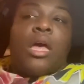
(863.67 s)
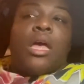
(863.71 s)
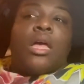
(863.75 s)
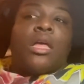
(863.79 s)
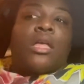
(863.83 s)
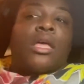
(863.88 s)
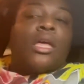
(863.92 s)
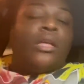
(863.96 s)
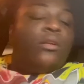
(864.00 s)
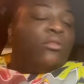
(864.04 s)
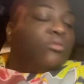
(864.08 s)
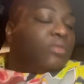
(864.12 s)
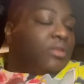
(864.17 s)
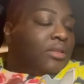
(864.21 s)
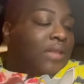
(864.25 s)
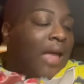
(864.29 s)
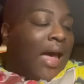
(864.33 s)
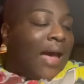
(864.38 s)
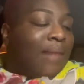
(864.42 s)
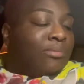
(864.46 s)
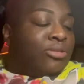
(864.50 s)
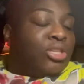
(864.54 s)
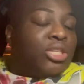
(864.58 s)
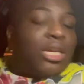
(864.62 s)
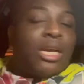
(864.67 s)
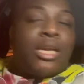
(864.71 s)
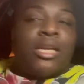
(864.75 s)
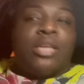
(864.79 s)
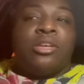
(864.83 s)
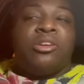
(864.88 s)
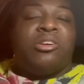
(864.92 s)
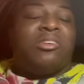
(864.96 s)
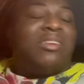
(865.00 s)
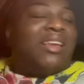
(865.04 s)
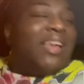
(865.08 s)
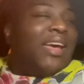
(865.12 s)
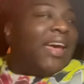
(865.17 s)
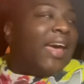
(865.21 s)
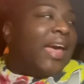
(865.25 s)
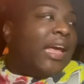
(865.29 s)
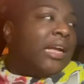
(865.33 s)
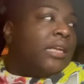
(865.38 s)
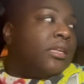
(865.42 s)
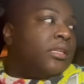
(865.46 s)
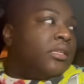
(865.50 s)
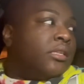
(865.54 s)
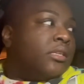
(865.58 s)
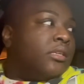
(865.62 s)
Can you stop shaking your
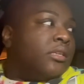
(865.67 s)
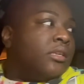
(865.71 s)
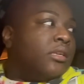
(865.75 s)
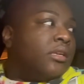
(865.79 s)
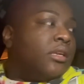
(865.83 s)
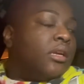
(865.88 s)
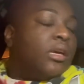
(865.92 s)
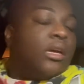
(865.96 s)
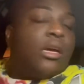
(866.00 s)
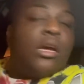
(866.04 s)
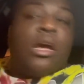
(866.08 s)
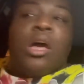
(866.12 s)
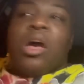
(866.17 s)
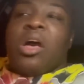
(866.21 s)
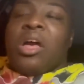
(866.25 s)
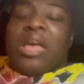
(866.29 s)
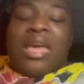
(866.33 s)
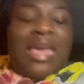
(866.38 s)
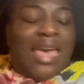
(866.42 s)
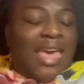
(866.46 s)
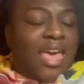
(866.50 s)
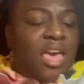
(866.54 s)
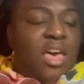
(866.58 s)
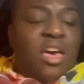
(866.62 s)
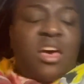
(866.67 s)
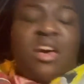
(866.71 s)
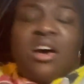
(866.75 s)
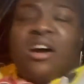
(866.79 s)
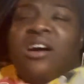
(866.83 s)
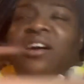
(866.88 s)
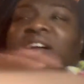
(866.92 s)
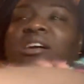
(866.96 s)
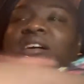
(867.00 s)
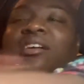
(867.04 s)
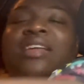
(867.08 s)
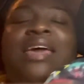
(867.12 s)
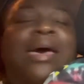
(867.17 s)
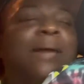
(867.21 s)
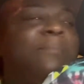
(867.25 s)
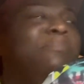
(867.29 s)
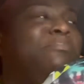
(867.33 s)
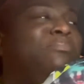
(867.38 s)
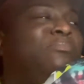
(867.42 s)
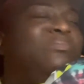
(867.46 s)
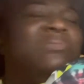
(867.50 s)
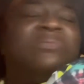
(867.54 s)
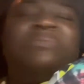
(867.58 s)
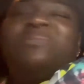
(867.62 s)
legs? Ew, that
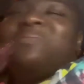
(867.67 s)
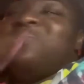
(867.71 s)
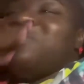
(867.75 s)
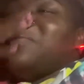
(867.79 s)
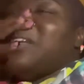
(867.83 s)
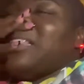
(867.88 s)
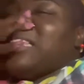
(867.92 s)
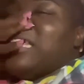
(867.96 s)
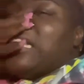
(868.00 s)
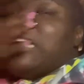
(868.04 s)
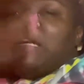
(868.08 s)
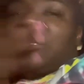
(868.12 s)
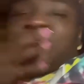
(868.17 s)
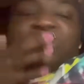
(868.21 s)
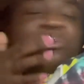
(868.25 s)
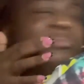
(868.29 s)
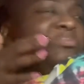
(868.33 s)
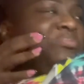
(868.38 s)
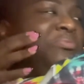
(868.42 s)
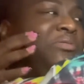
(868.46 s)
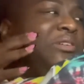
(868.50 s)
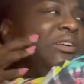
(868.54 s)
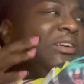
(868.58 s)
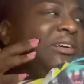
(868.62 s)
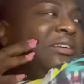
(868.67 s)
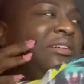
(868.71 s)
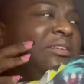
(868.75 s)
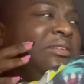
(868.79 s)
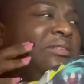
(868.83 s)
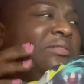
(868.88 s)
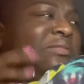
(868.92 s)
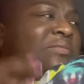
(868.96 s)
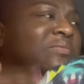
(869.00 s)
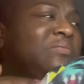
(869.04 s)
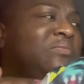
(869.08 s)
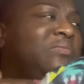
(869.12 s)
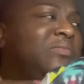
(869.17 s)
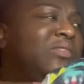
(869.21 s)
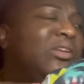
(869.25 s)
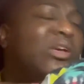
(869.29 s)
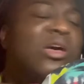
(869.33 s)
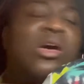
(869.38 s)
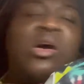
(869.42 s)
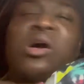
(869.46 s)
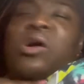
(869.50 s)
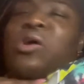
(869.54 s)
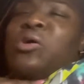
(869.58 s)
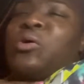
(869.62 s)
mm, I think it's your bro.
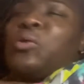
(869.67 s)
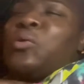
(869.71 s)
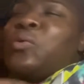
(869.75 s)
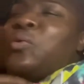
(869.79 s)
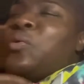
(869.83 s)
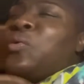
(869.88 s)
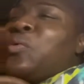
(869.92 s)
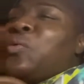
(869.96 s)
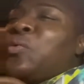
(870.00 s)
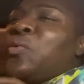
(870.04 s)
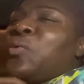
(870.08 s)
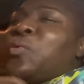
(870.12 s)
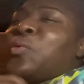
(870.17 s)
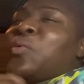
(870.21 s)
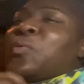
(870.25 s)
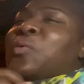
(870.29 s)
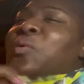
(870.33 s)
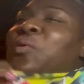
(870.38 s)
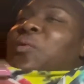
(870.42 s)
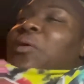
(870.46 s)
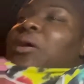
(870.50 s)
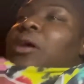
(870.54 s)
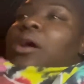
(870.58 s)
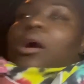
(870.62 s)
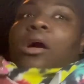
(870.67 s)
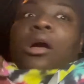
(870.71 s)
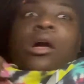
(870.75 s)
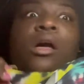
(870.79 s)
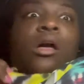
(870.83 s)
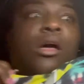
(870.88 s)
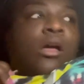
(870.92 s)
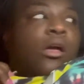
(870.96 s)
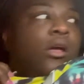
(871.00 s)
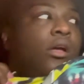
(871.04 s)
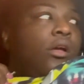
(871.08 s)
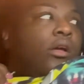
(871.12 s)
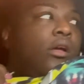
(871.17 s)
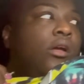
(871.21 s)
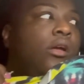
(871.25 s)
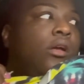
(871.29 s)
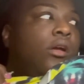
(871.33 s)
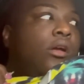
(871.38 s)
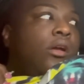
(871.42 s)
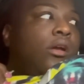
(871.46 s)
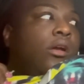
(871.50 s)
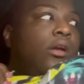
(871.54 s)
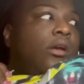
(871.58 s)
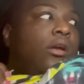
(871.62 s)
It's probably oh. cause it's
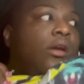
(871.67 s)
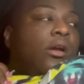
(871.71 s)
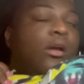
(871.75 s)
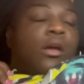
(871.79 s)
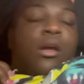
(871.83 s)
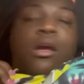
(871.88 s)
not my